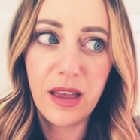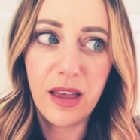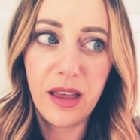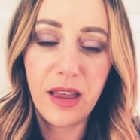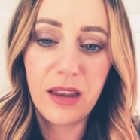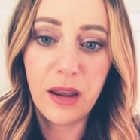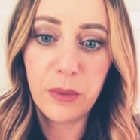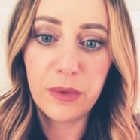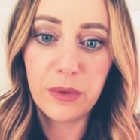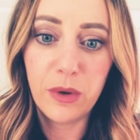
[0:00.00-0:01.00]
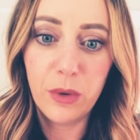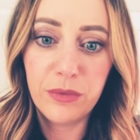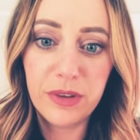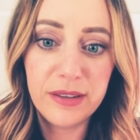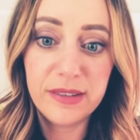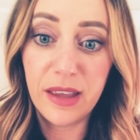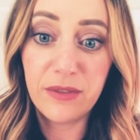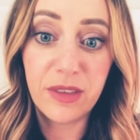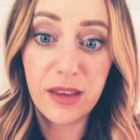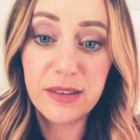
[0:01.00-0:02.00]
And I will hopefully save
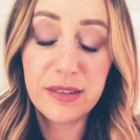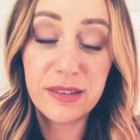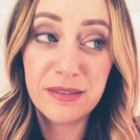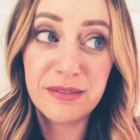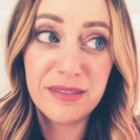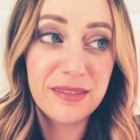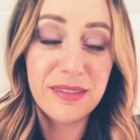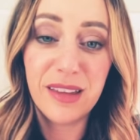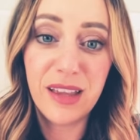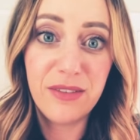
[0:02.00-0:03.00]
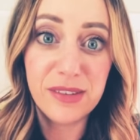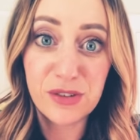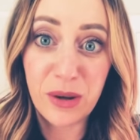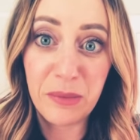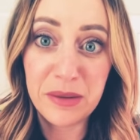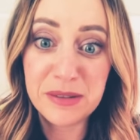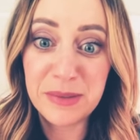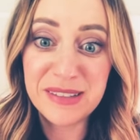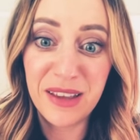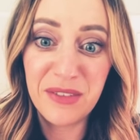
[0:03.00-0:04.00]
this if Instagram lets me
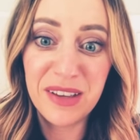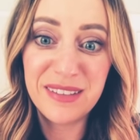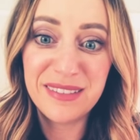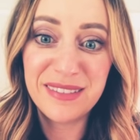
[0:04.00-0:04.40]
save it